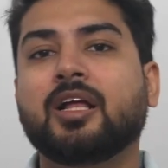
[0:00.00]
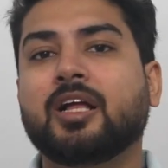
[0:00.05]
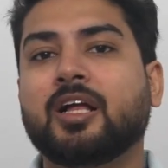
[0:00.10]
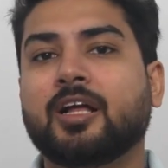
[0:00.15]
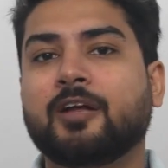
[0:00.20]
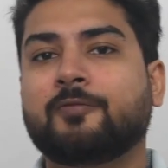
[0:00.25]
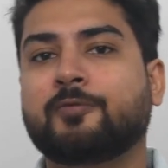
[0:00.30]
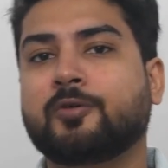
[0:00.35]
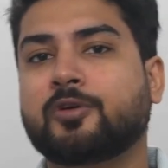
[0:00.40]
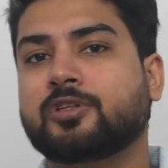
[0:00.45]

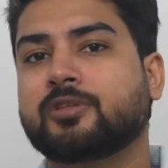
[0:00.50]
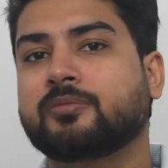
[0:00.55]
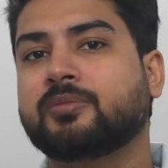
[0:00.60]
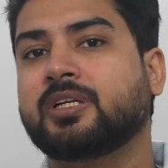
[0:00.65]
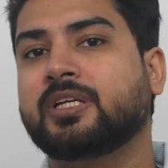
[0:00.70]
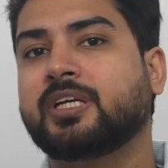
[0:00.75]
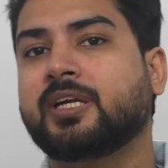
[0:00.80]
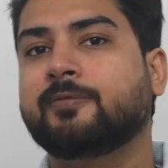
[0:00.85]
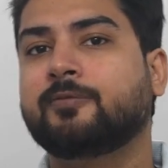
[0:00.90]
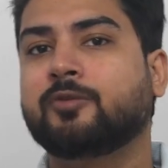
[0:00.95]
If possible,
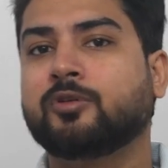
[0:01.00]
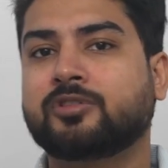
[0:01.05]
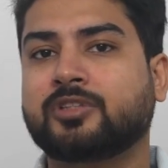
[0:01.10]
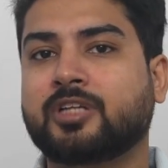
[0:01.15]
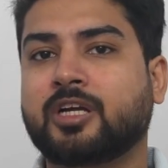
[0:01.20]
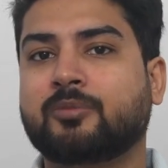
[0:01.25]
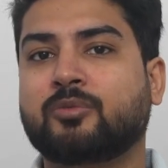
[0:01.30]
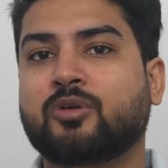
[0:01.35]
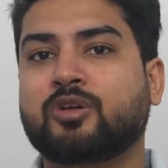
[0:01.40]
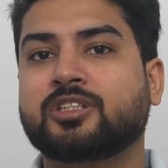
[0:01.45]
keep full
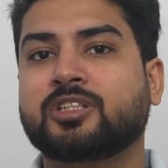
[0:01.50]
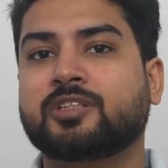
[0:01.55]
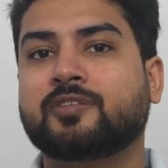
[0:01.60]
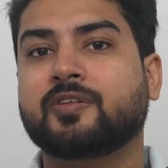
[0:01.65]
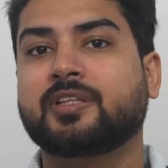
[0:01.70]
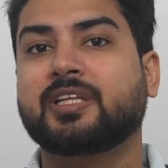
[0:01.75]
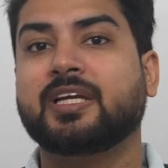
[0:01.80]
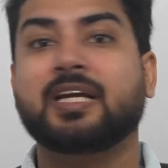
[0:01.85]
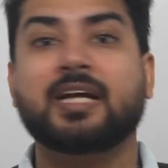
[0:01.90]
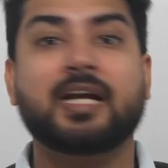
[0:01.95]
stack projects
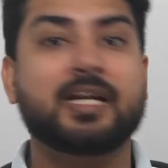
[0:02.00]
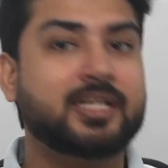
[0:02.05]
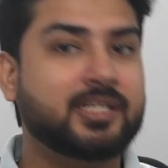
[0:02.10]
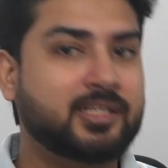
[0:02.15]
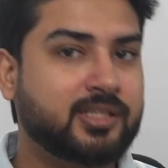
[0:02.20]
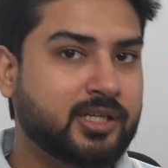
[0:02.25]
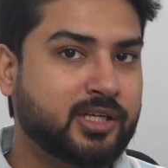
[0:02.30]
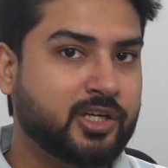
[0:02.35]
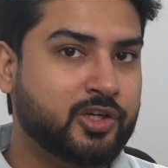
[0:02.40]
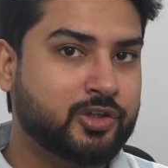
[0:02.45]
with AI
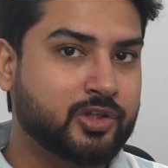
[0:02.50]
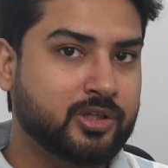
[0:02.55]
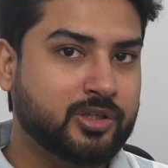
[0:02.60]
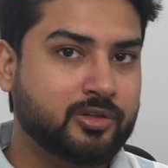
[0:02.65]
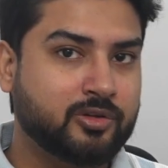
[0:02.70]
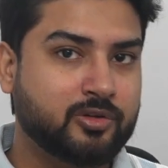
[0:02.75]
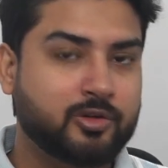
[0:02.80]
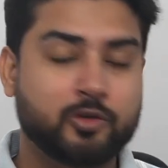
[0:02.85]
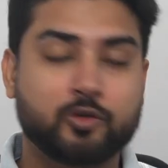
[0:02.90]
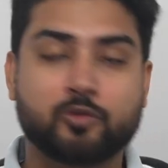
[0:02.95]
integration in
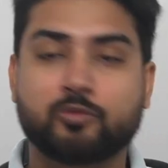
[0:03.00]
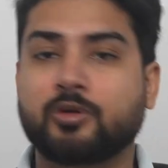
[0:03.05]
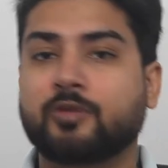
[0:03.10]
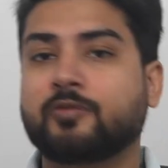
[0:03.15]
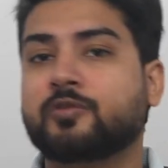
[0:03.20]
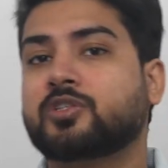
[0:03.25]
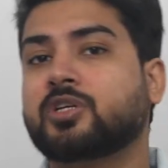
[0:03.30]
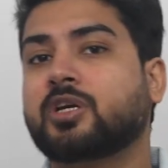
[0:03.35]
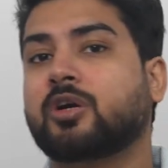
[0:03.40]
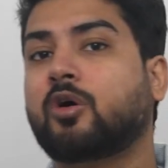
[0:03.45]
your resume,
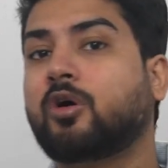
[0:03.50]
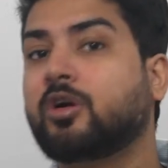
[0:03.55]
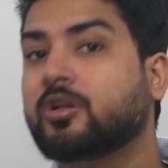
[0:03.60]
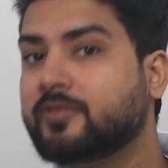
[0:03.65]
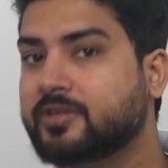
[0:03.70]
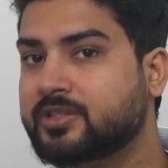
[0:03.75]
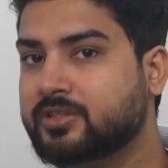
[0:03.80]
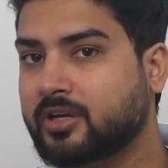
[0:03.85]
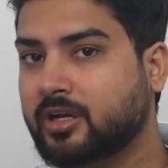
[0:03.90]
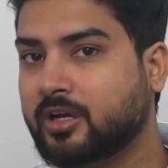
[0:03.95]
which I
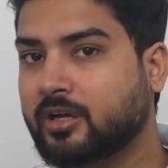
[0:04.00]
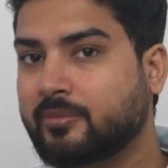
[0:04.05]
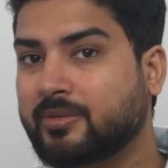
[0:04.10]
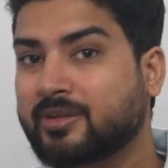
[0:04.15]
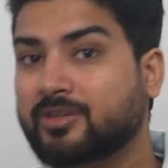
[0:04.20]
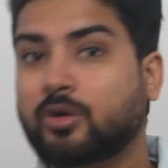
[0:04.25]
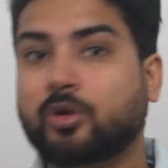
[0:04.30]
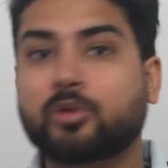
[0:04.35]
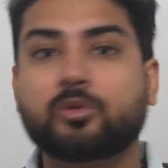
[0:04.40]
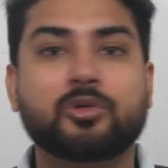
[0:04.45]
always
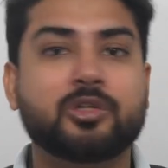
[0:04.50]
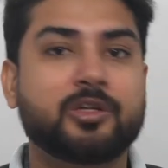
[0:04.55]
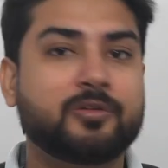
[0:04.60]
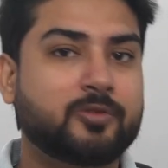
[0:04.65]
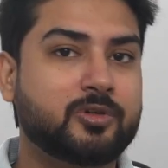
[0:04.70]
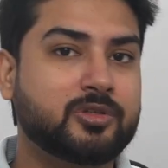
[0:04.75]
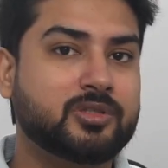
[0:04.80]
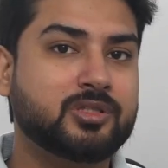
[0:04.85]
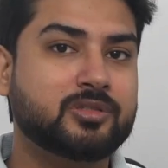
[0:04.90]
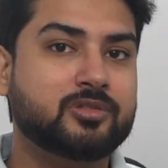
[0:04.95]
recommend not only
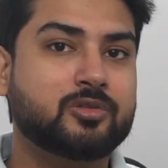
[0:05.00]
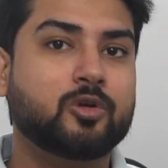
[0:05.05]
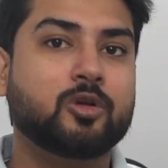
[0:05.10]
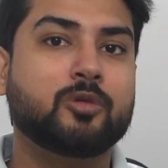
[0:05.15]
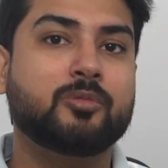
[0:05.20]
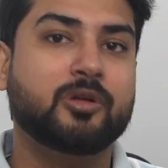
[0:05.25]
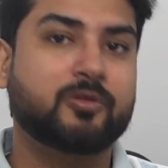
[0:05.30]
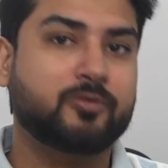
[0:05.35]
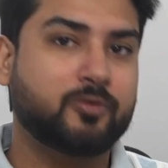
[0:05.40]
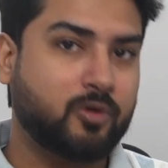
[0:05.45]
for this role,
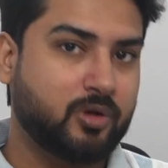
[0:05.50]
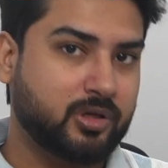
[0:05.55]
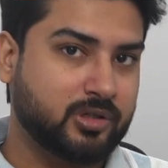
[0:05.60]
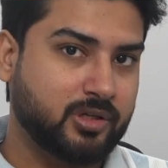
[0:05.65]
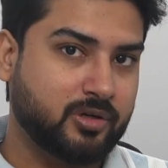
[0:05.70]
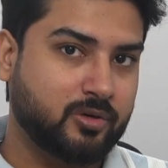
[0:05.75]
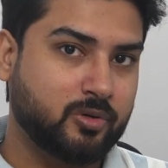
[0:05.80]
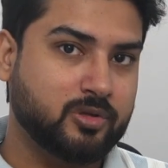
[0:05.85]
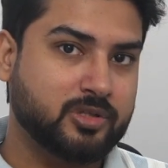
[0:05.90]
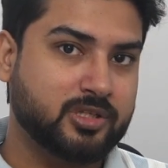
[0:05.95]
but for
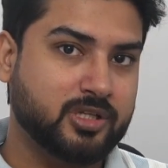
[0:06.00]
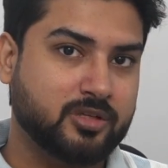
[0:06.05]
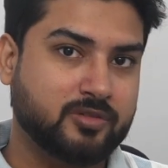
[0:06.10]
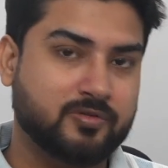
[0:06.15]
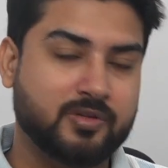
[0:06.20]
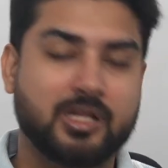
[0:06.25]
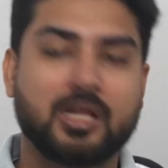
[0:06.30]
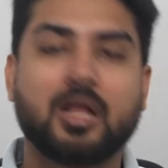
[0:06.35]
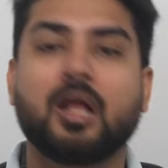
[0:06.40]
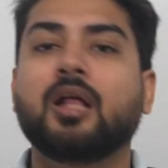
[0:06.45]
other roles as
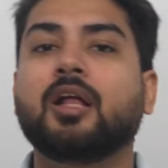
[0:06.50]
well.